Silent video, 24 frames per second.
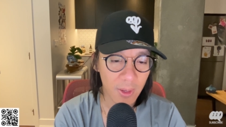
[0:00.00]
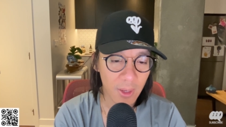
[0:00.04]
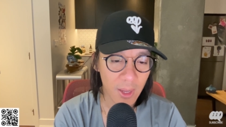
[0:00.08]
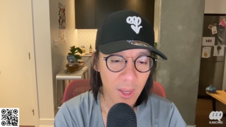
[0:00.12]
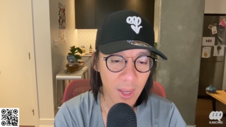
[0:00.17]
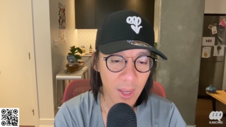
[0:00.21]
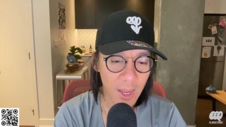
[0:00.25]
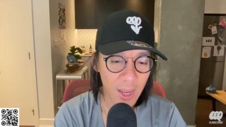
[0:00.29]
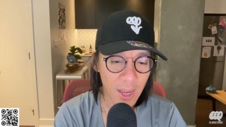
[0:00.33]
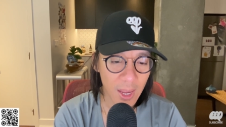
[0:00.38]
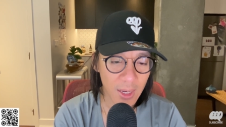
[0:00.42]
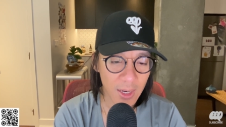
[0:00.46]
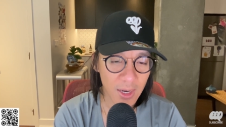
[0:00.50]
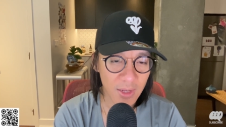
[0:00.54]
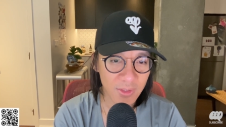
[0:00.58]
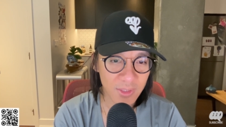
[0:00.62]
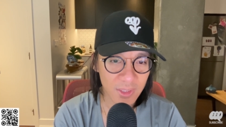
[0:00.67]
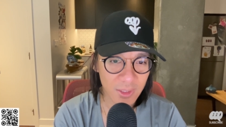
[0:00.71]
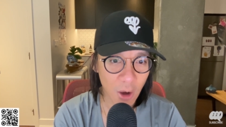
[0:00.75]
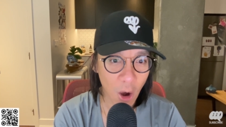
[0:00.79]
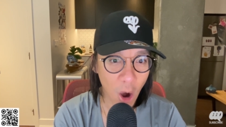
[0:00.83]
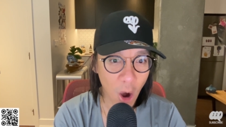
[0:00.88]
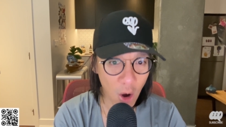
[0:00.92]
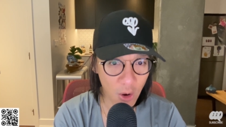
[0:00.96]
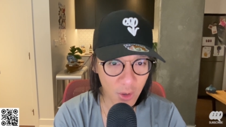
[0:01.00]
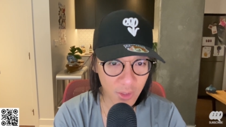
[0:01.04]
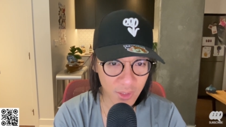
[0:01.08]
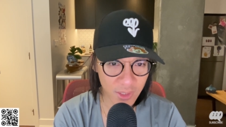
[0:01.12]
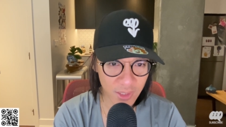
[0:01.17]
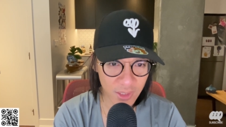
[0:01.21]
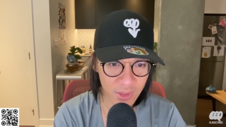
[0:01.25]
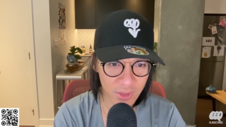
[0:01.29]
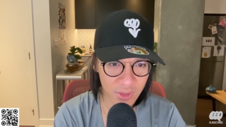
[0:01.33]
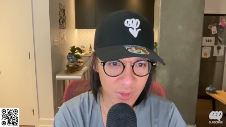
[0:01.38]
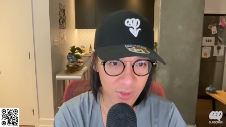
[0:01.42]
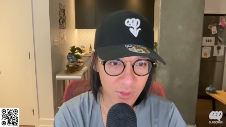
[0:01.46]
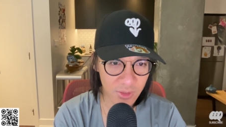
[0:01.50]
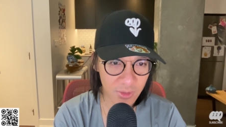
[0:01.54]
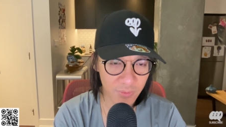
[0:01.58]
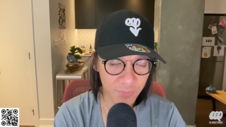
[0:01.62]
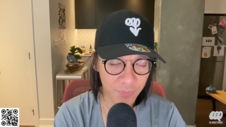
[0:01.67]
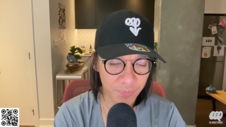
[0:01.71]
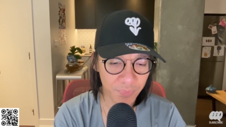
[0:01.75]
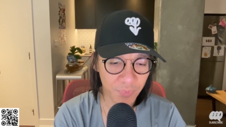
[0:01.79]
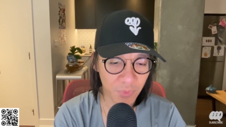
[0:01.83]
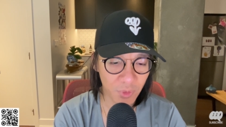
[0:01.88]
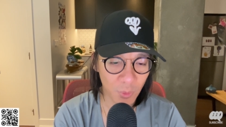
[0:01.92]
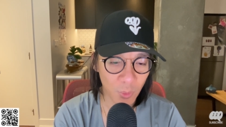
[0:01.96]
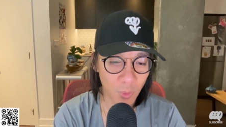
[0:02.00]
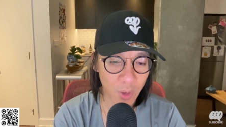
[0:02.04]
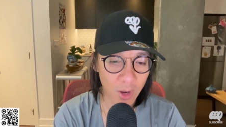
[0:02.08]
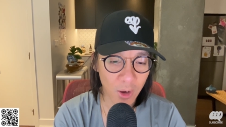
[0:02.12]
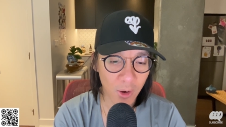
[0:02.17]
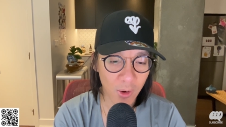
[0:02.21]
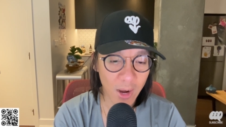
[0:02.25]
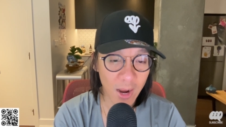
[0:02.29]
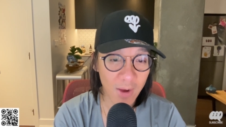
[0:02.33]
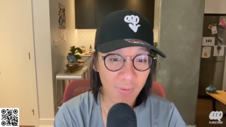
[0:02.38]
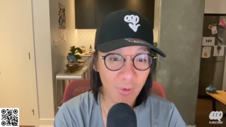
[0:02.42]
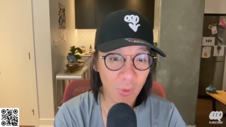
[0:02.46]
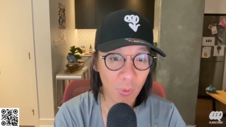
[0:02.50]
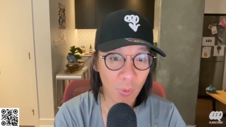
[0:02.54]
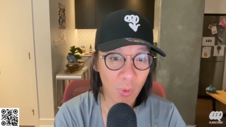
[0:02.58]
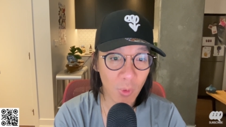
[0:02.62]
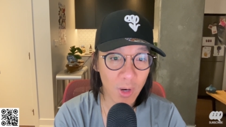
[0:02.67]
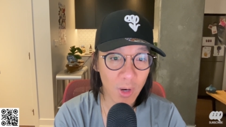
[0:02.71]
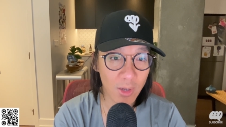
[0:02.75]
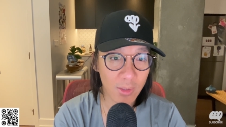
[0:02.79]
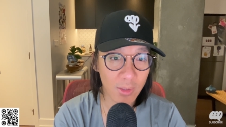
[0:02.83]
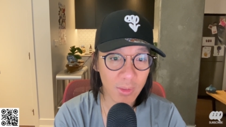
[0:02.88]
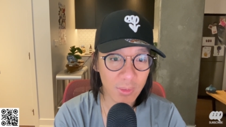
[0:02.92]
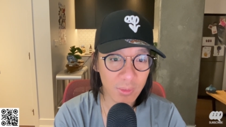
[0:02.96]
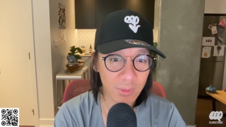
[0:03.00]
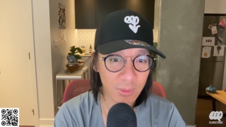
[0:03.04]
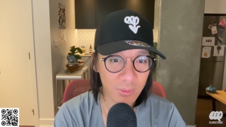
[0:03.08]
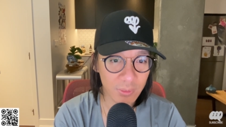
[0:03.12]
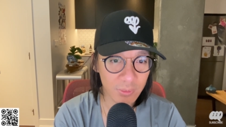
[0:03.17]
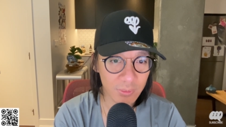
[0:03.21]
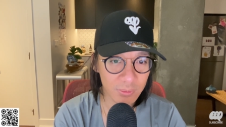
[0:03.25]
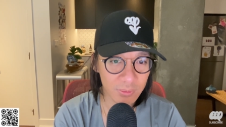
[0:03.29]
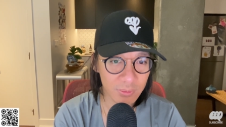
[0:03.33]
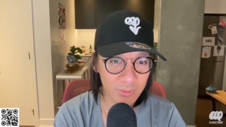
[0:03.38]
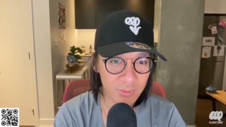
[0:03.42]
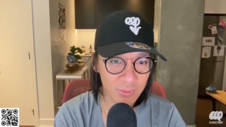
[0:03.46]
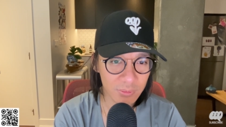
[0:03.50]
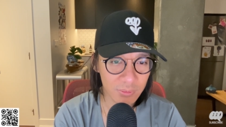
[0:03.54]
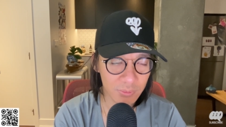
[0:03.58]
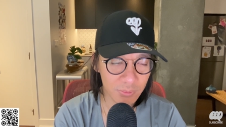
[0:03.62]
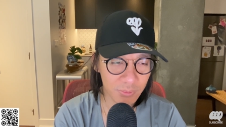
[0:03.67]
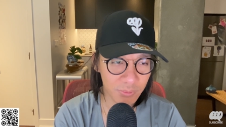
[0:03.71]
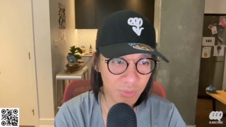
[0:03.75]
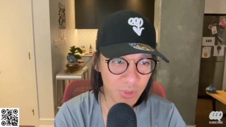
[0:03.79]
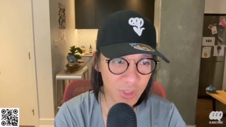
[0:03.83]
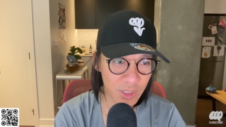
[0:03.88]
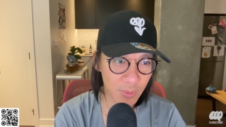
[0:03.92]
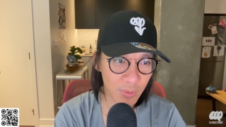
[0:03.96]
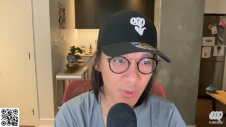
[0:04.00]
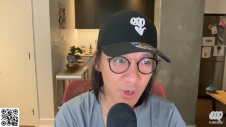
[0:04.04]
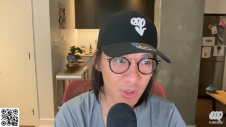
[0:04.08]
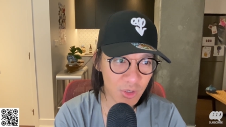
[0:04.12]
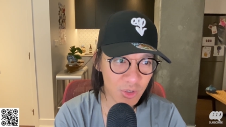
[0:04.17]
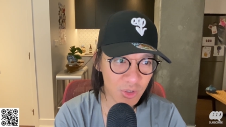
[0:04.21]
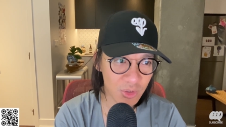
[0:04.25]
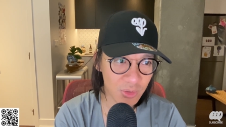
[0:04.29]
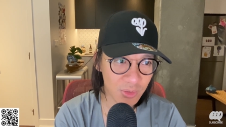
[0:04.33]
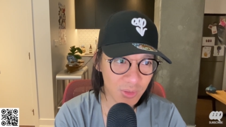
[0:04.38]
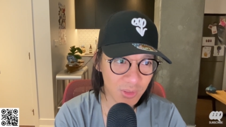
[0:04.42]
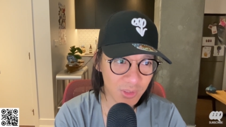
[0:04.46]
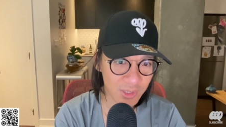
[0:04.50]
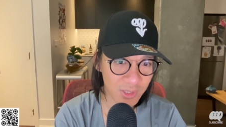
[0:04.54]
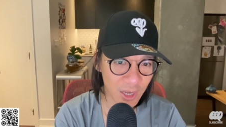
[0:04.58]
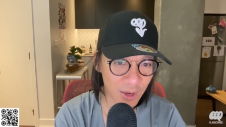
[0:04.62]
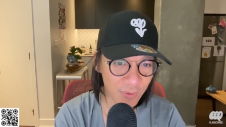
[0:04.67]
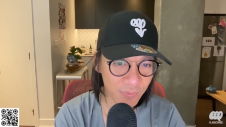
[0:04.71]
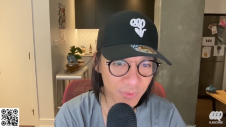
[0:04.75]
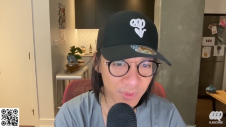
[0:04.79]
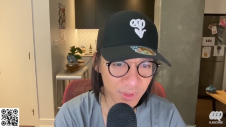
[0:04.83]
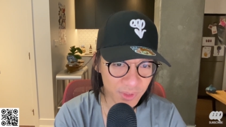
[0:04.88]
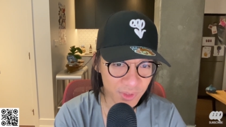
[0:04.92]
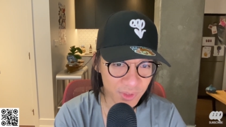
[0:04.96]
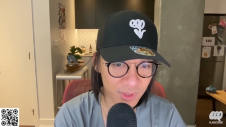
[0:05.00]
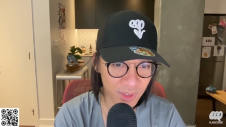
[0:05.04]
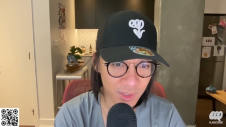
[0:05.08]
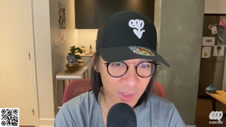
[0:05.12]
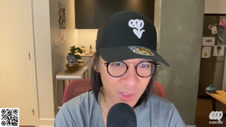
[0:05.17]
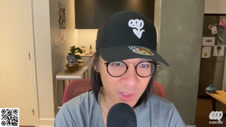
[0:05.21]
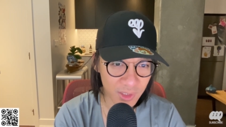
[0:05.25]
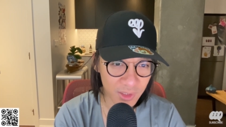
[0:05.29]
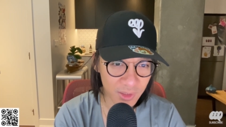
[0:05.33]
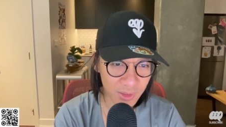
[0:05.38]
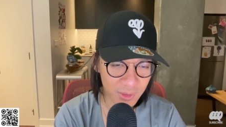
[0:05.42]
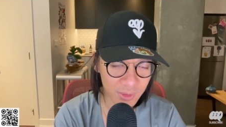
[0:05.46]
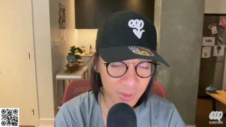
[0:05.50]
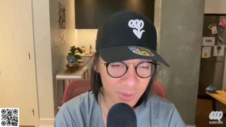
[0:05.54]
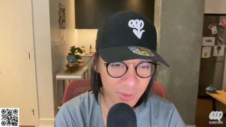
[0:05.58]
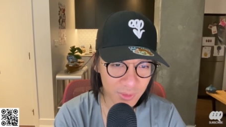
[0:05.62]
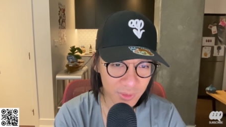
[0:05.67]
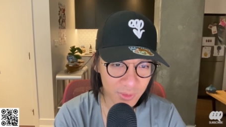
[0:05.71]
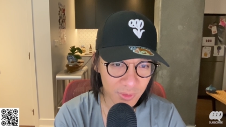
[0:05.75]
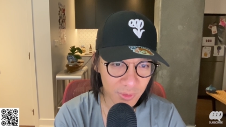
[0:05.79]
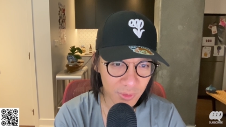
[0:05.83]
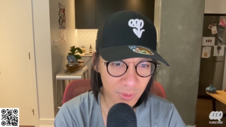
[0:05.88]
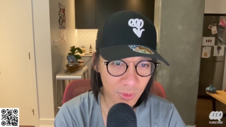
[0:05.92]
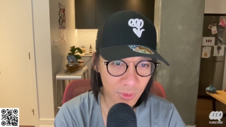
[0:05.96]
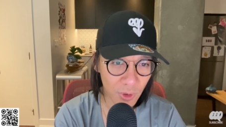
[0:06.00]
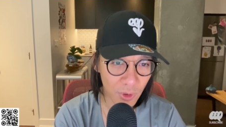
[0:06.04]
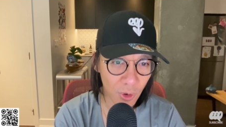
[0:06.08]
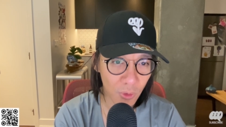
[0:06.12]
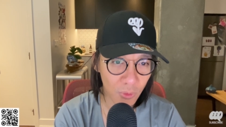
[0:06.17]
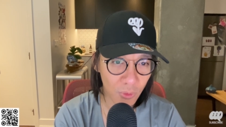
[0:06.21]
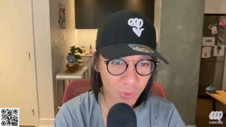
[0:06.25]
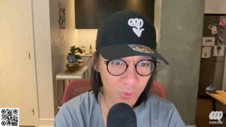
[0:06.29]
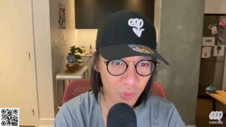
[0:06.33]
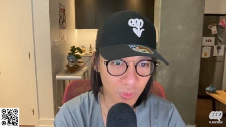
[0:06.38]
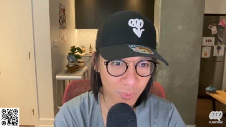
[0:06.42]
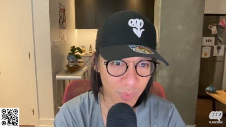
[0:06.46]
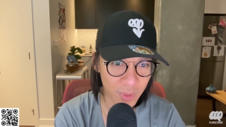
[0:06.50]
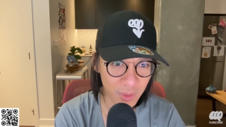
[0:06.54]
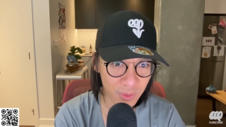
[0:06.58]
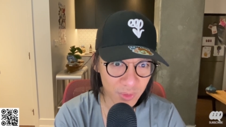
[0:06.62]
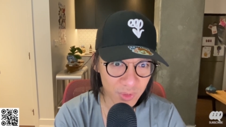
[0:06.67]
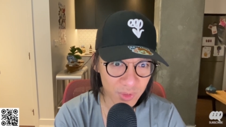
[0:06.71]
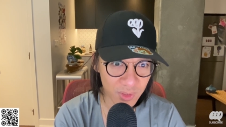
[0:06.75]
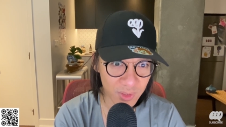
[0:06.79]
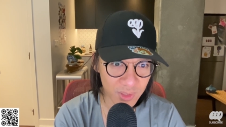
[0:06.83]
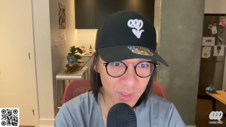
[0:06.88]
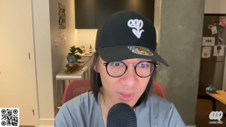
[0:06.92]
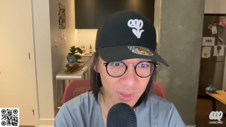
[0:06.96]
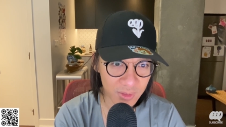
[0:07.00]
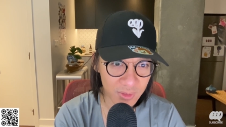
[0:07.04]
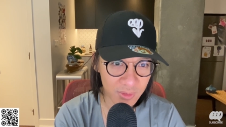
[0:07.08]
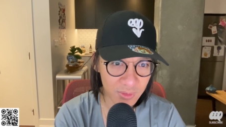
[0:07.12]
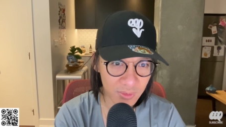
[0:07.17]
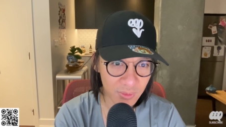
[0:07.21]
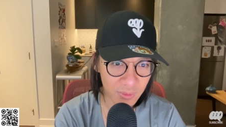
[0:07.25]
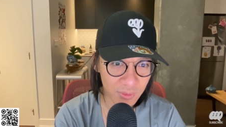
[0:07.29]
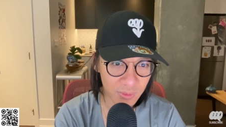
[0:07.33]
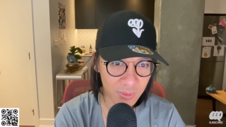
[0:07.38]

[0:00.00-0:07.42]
And as an artist, where everyone pretty much left the city to go to bigger cities